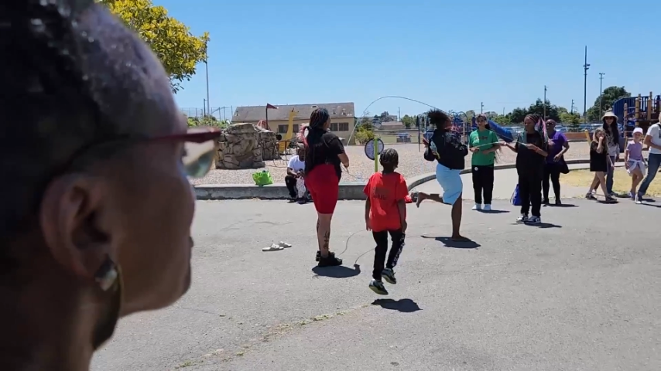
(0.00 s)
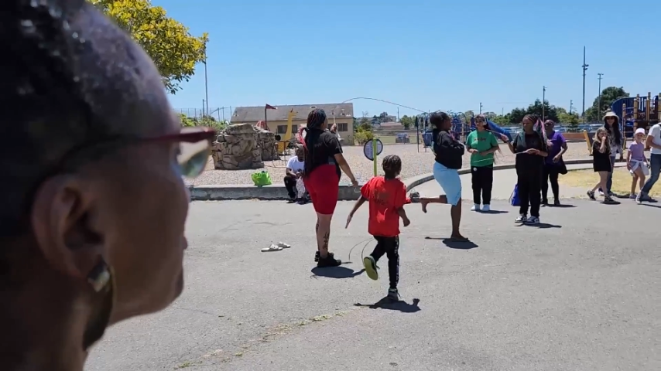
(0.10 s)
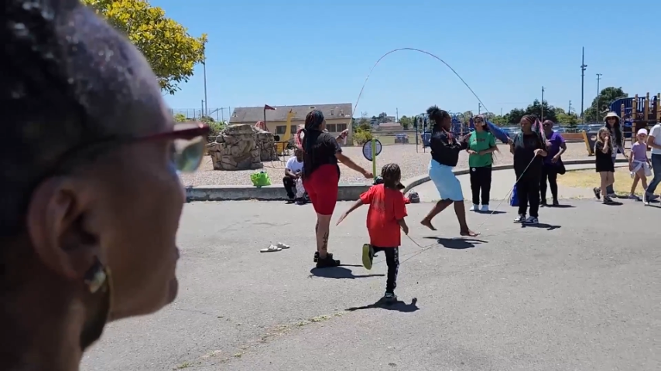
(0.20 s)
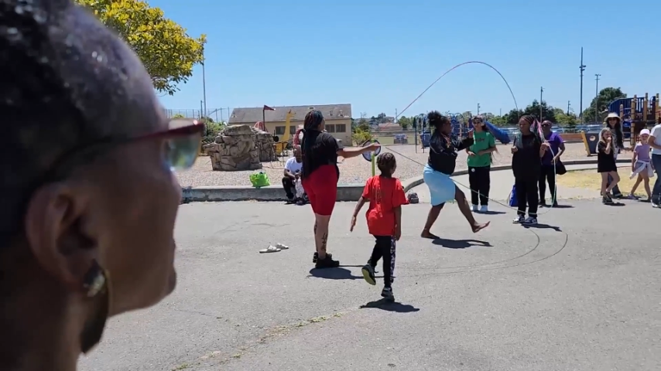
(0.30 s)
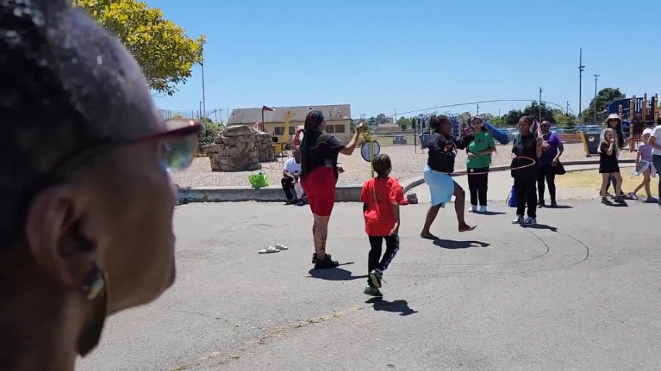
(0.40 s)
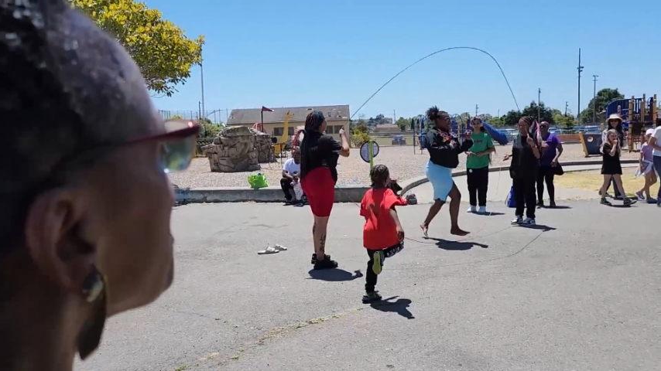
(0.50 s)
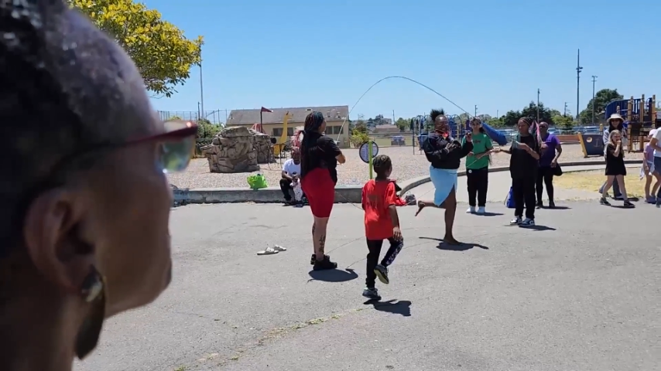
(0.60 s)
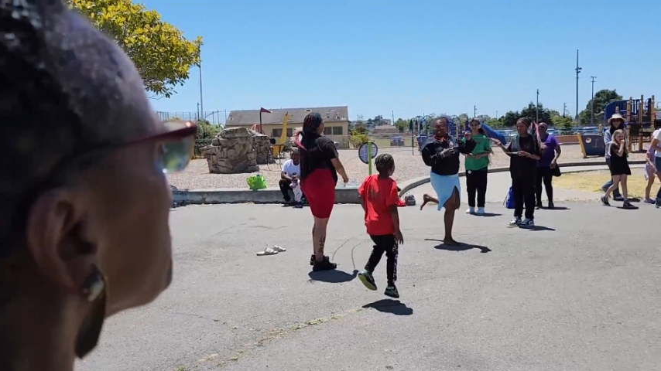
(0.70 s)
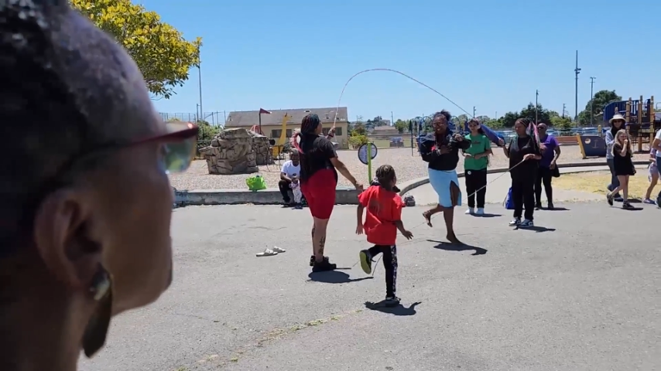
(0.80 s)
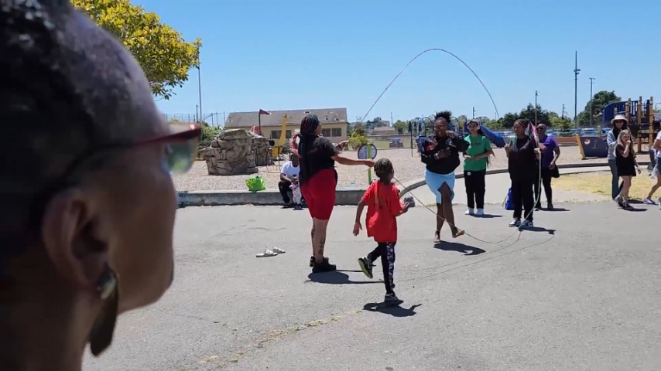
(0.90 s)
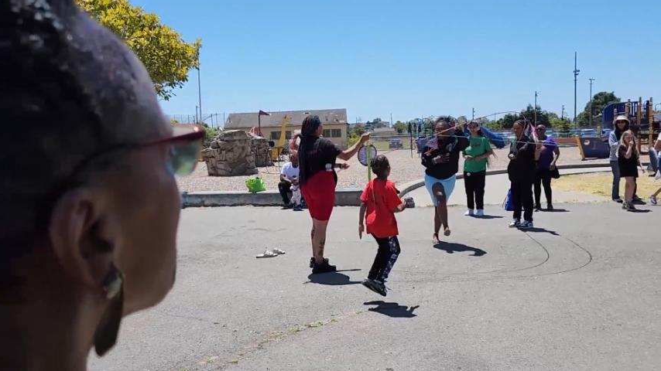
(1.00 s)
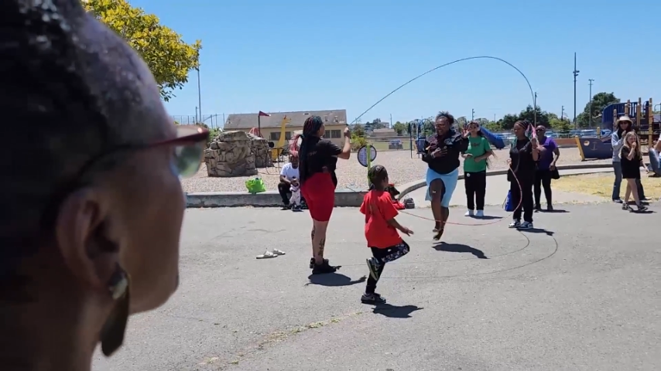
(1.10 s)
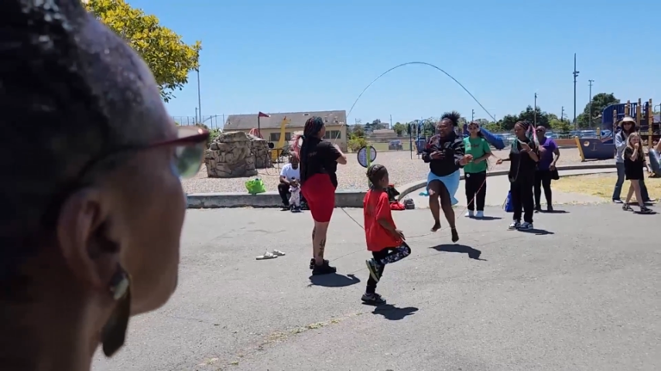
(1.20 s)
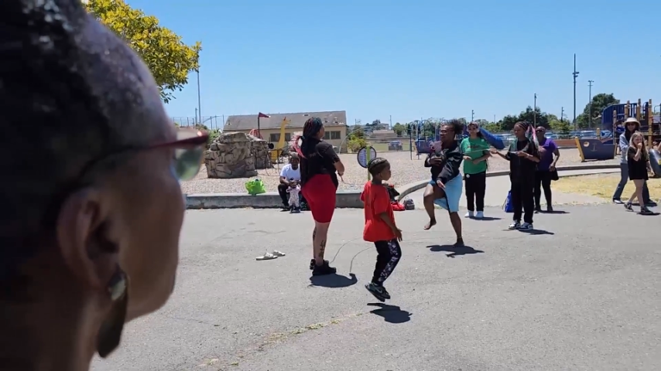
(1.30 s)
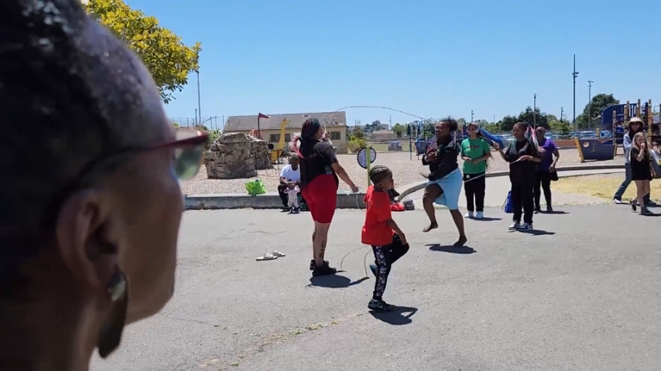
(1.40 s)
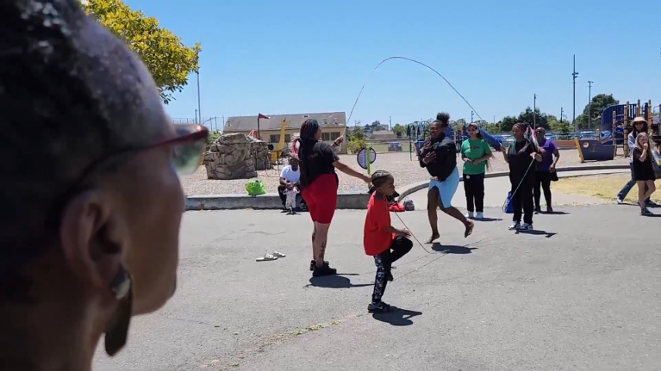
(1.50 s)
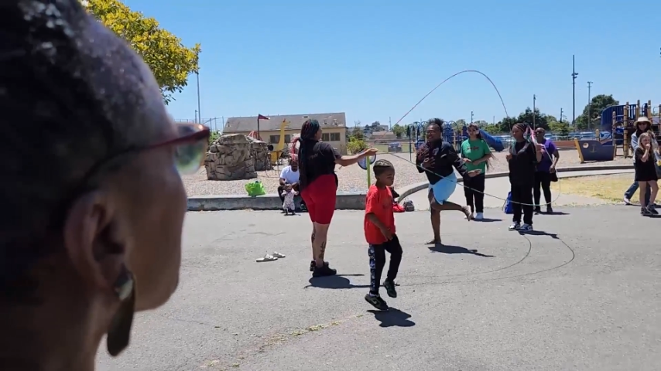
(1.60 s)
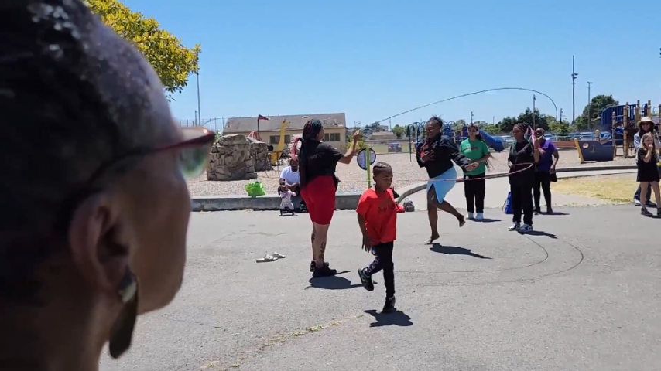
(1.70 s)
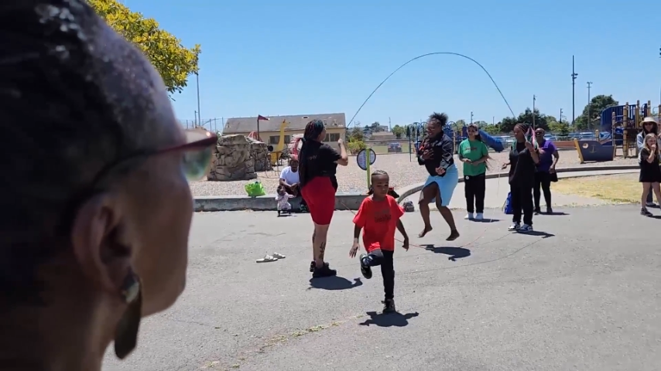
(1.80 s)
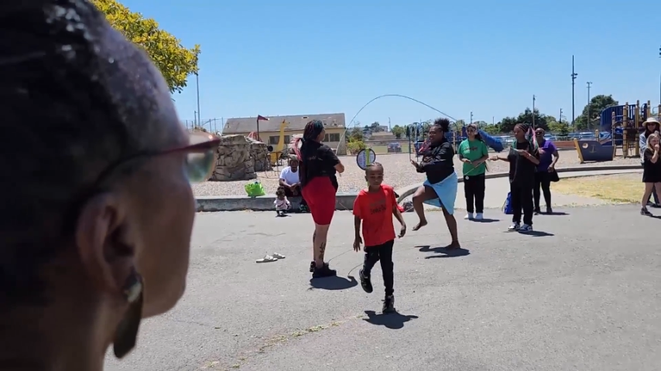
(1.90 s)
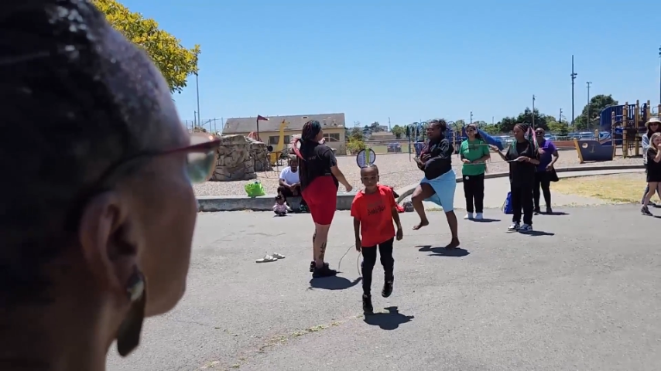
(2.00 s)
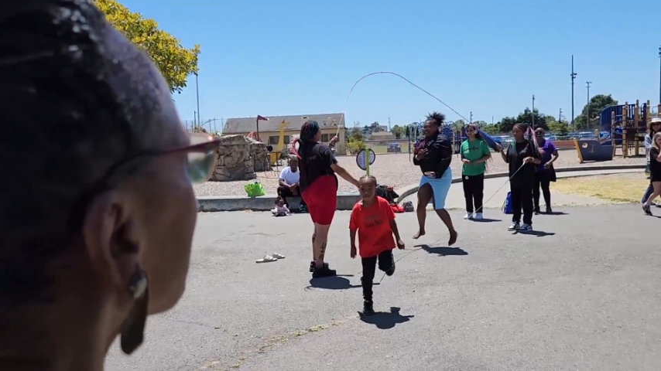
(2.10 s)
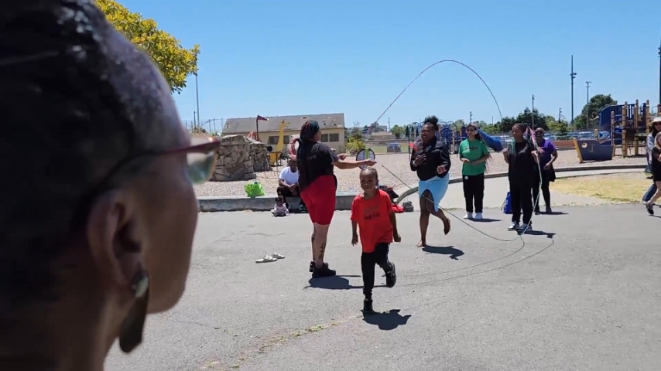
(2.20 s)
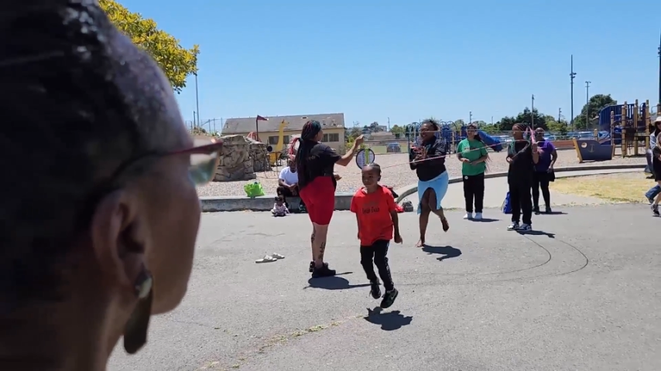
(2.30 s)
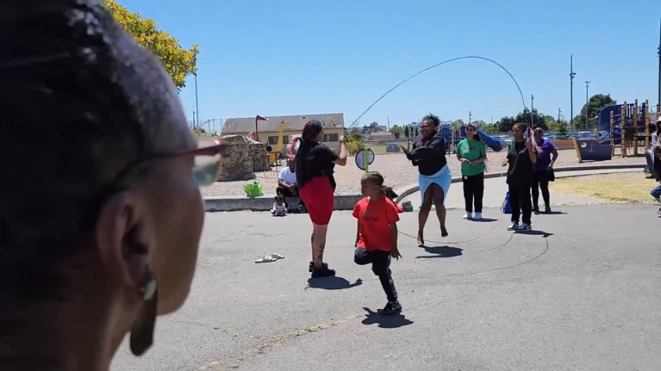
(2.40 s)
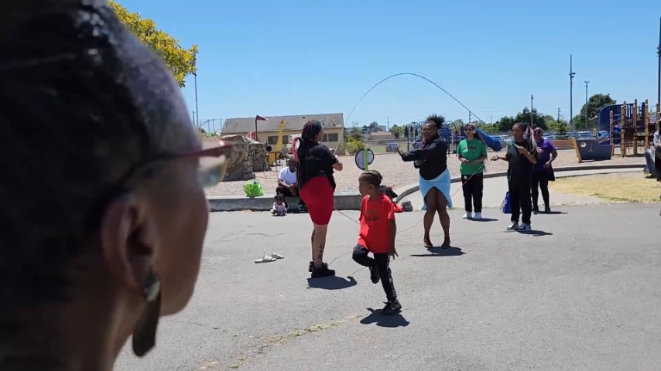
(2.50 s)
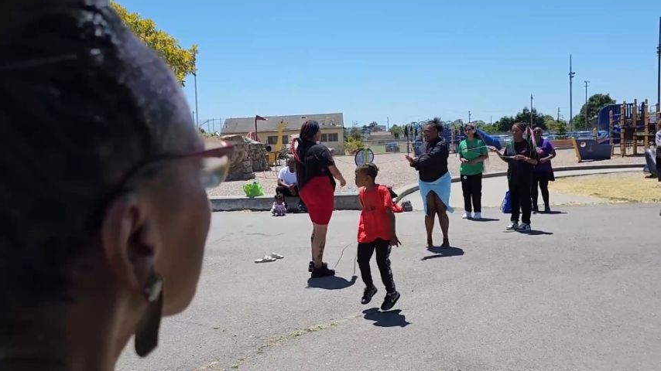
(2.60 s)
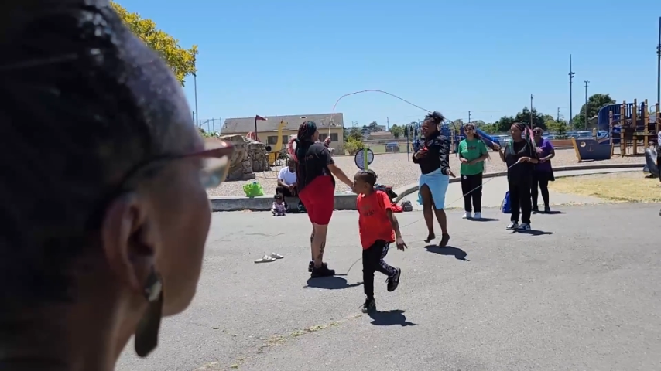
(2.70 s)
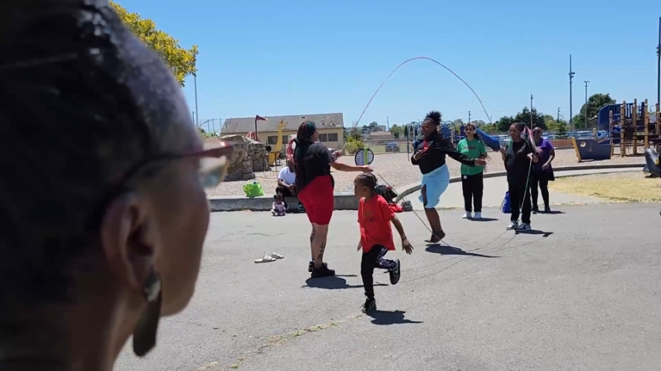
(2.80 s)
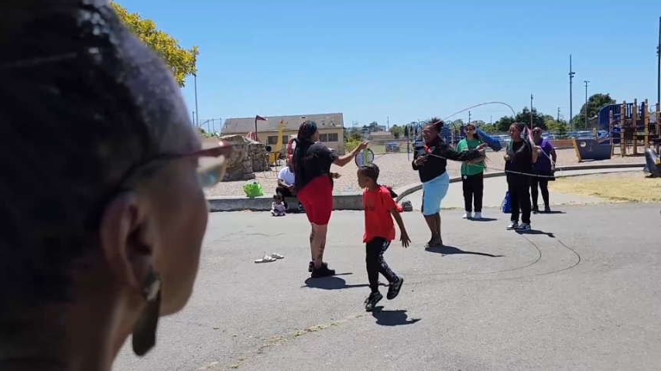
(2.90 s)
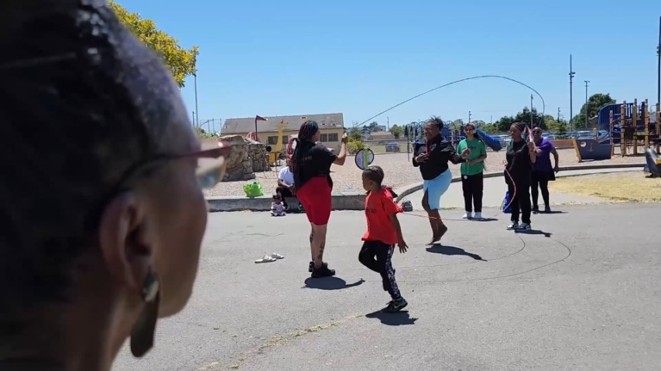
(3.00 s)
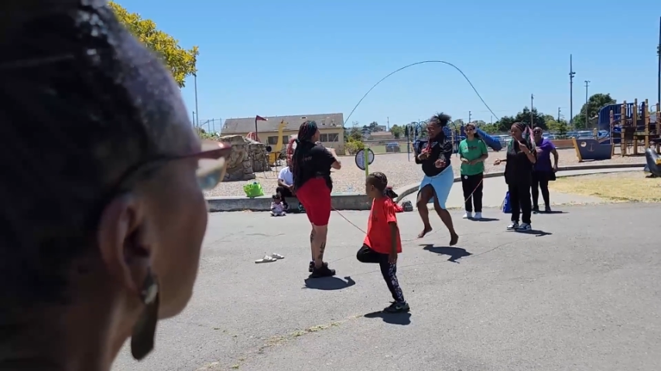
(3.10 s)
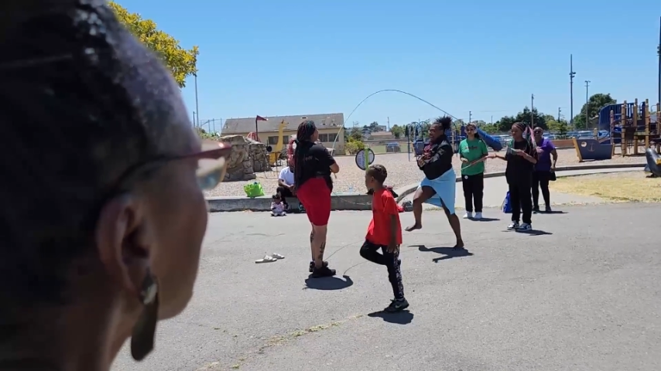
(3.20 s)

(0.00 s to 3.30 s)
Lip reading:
Nobody's mouth can be seen.